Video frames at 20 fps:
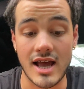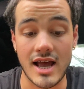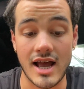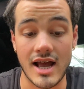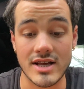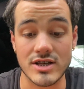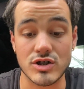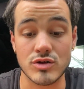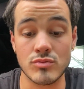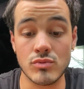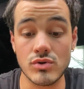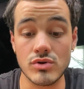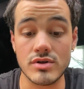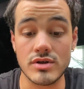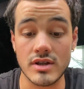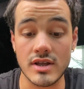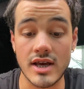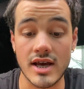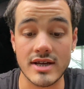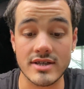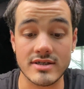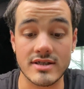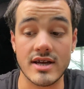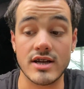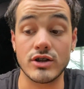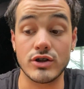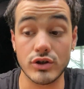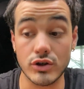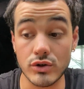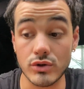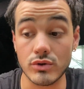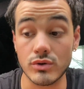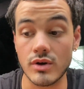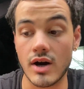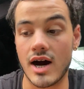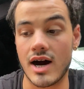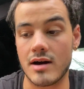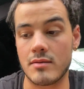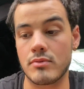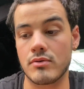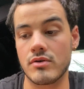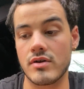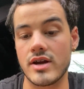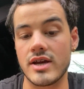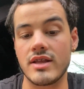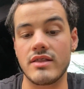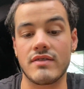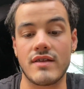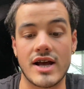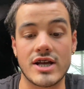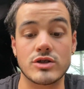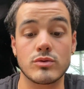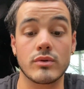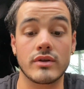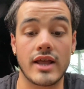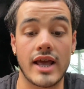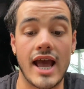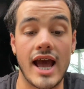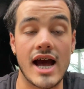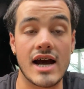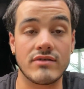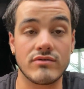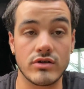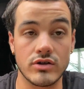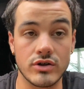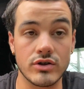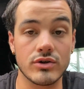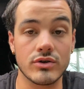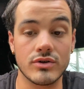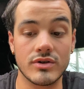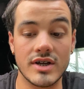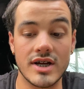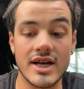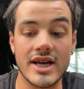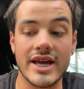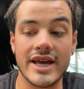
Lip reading: as smoothly as they do operate, that's what they have to do,